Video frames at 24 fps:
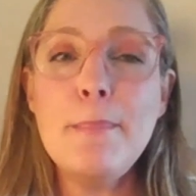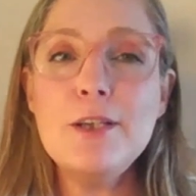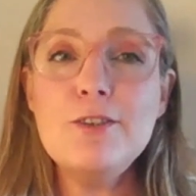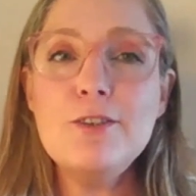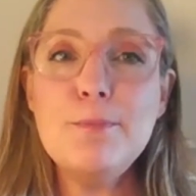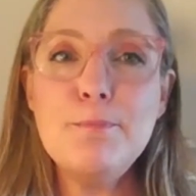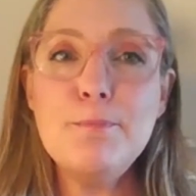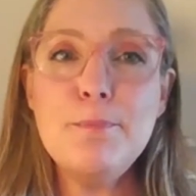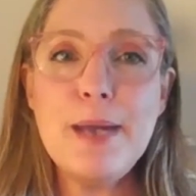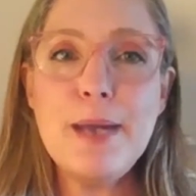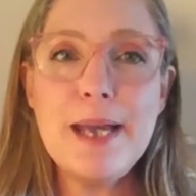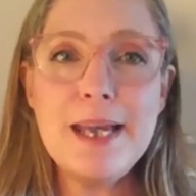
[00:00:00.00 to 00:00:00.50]

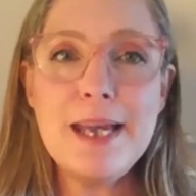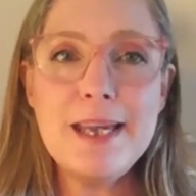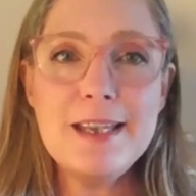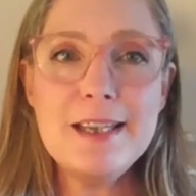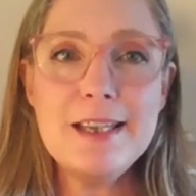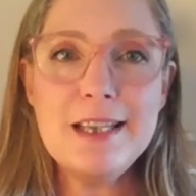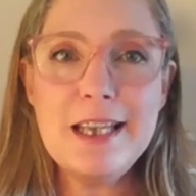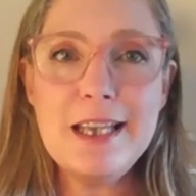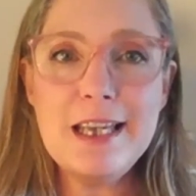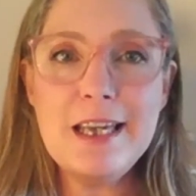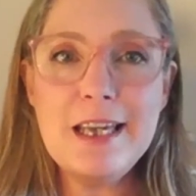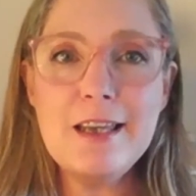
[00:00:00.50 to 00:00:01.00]
but
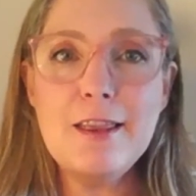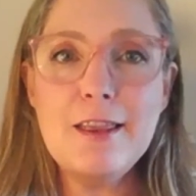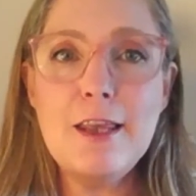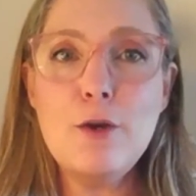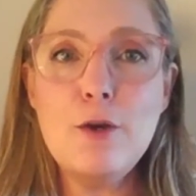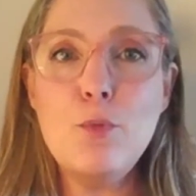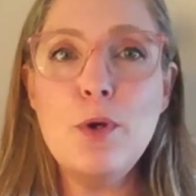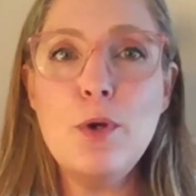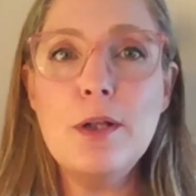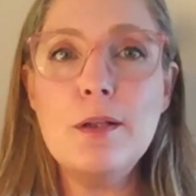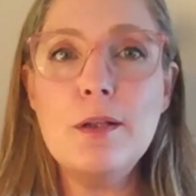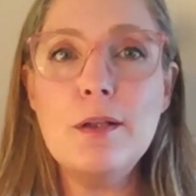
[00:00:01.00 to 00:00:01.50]
mainly
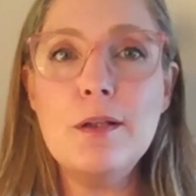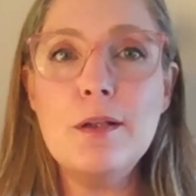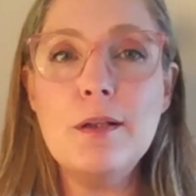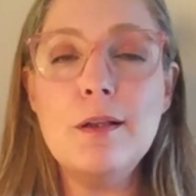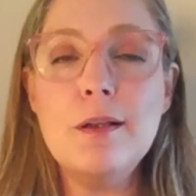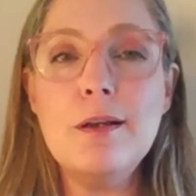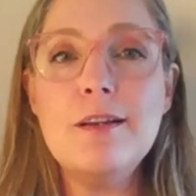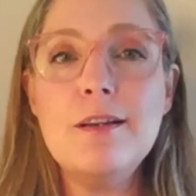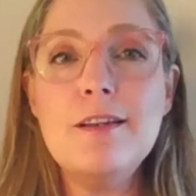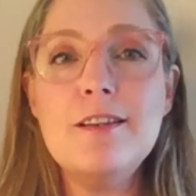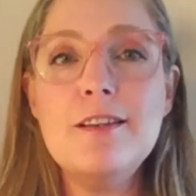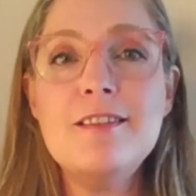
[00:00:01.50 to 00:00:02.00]
they
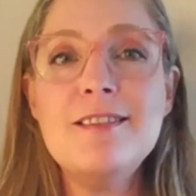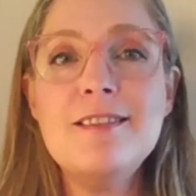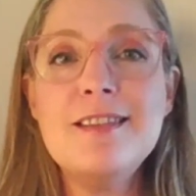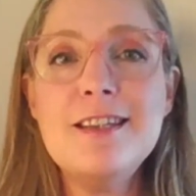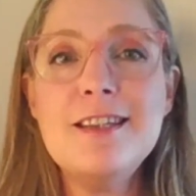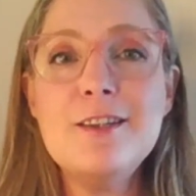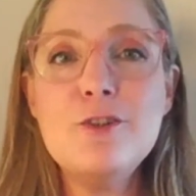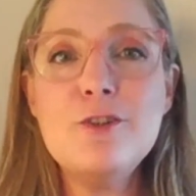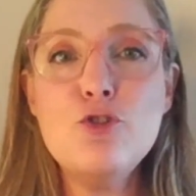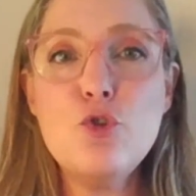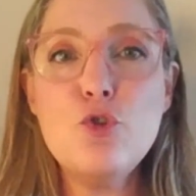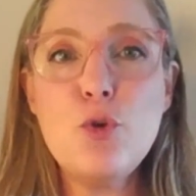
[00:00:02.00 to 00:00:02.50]
will
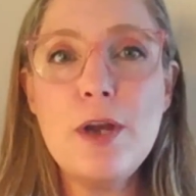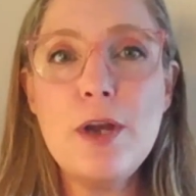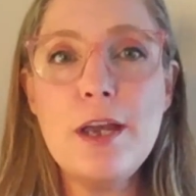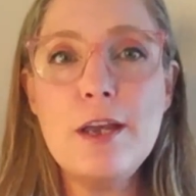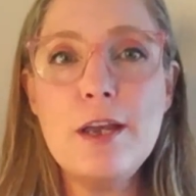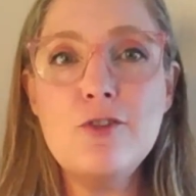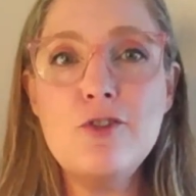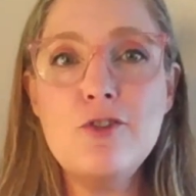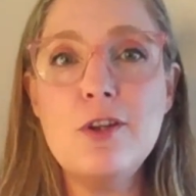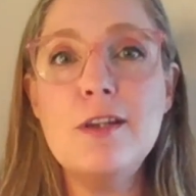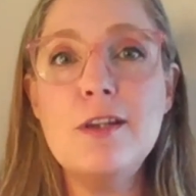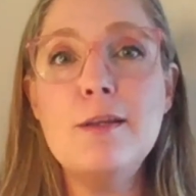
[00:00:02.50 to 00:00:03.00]

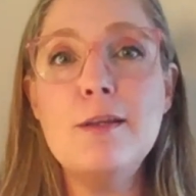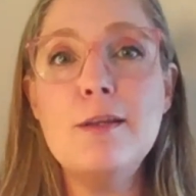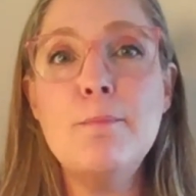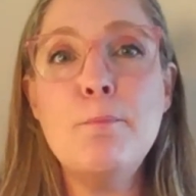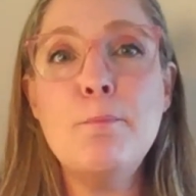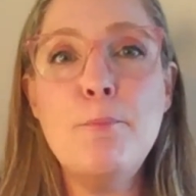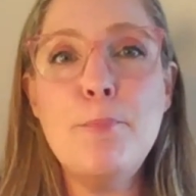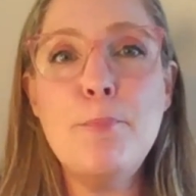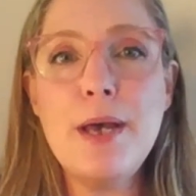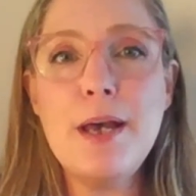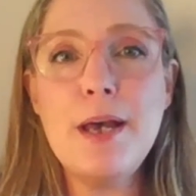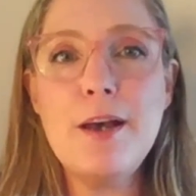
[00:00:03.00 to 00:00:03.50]
situate and
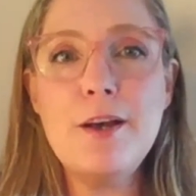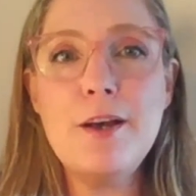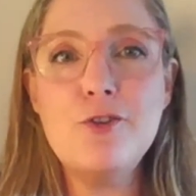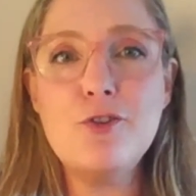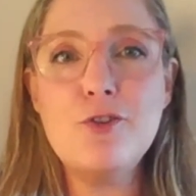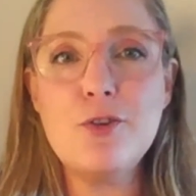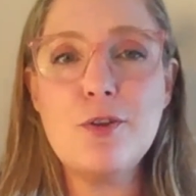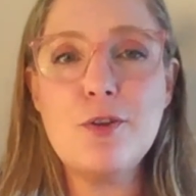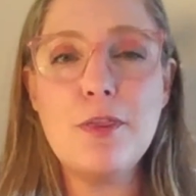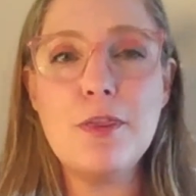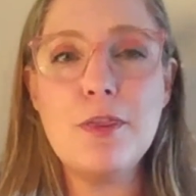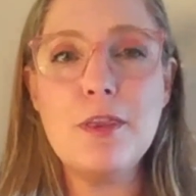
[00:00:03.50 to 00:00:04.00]

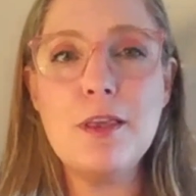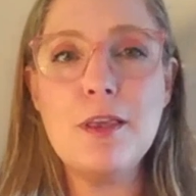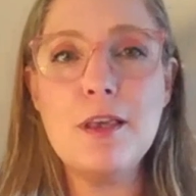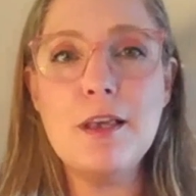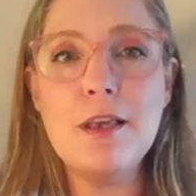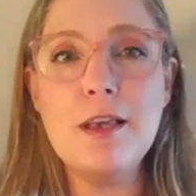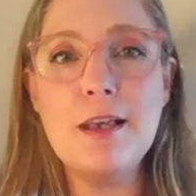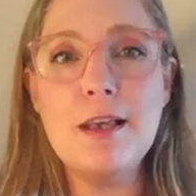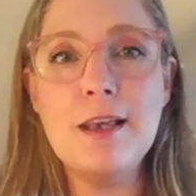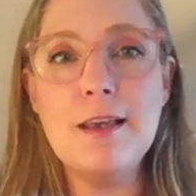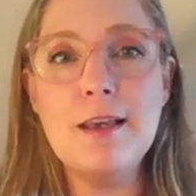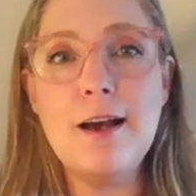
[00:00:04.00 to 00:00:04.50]
embed
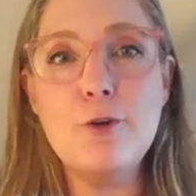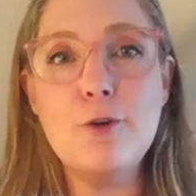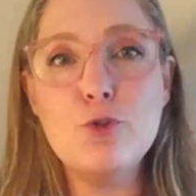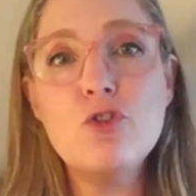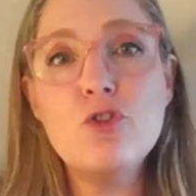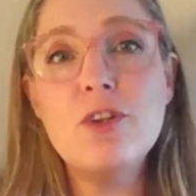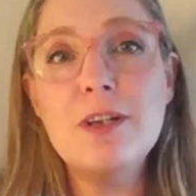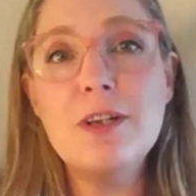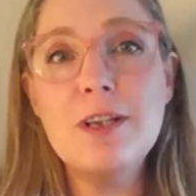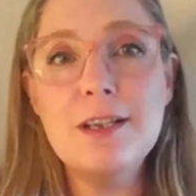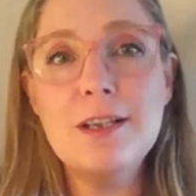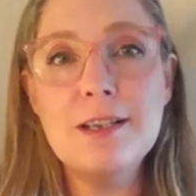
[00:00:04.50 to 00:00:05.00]
the
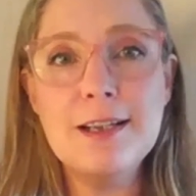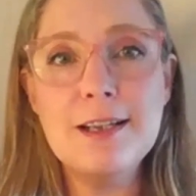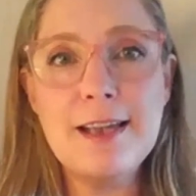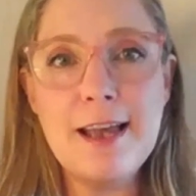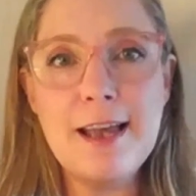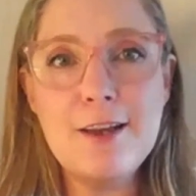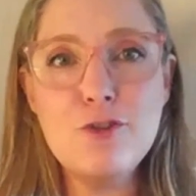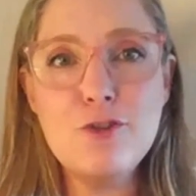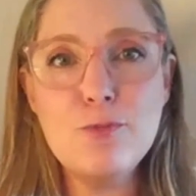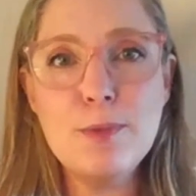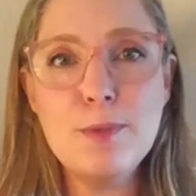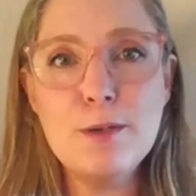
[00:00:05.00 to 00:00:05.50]
outreach and
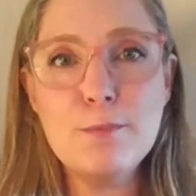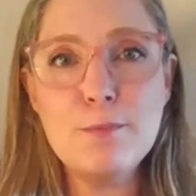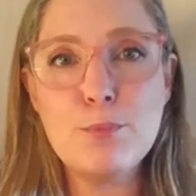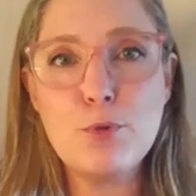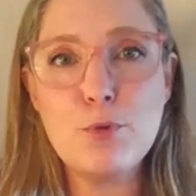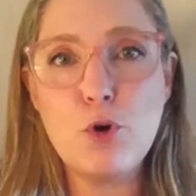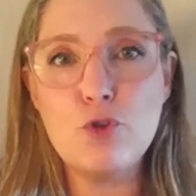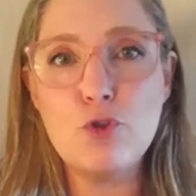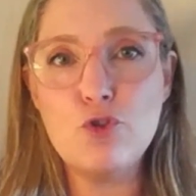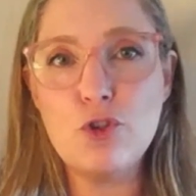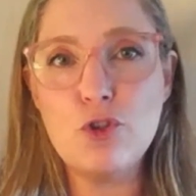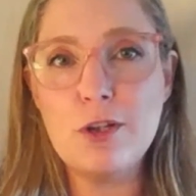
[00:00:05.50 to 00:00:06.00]

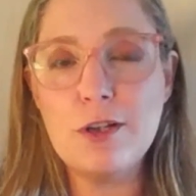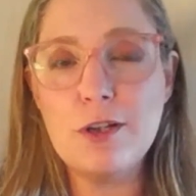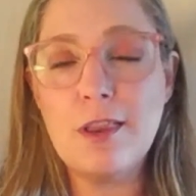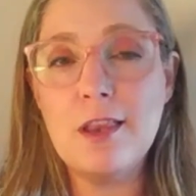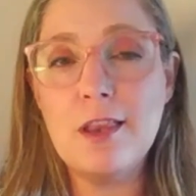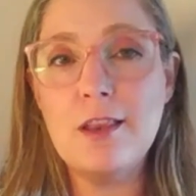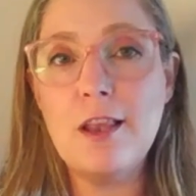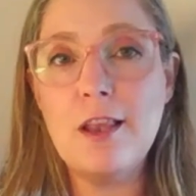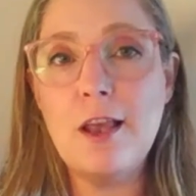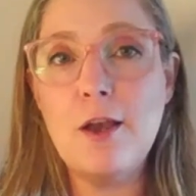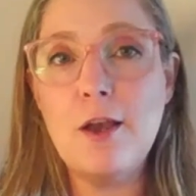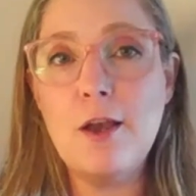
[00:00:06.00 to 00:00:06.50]
engagement
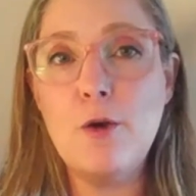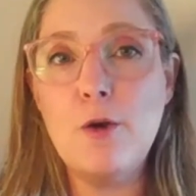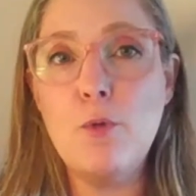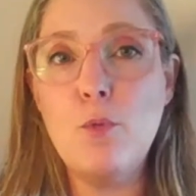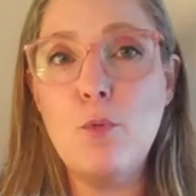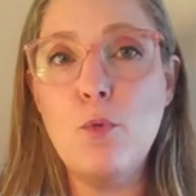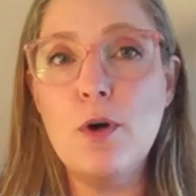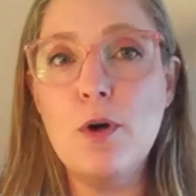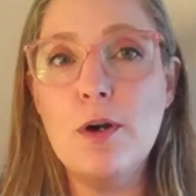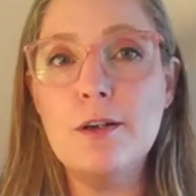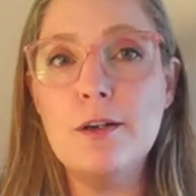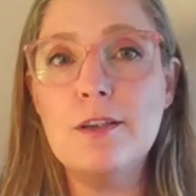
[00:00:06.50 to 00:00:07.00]
project that they
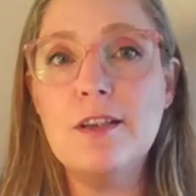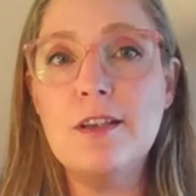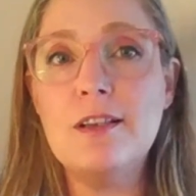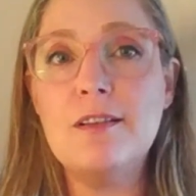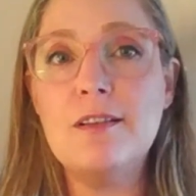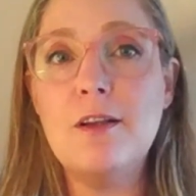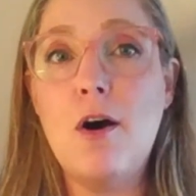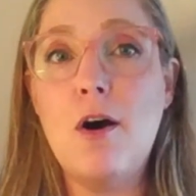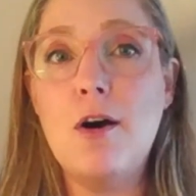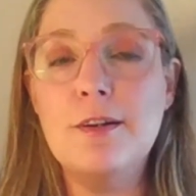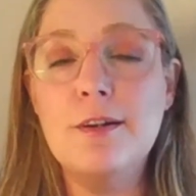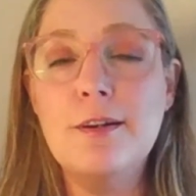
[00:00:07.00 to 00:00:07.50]
worked
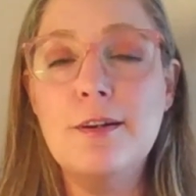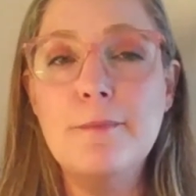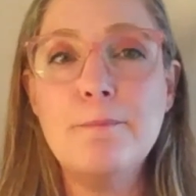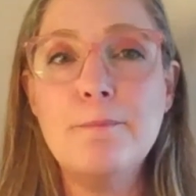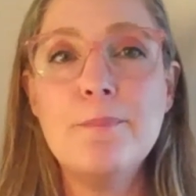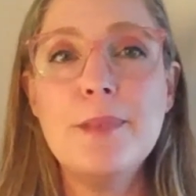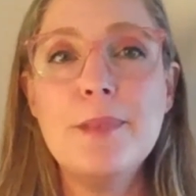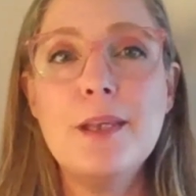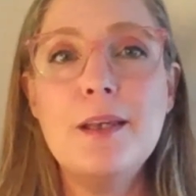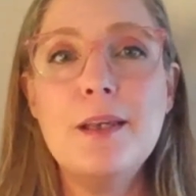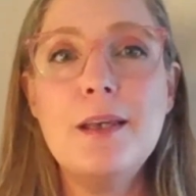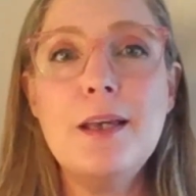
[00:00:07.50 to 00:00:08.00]
on
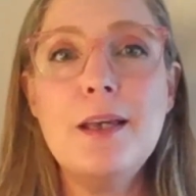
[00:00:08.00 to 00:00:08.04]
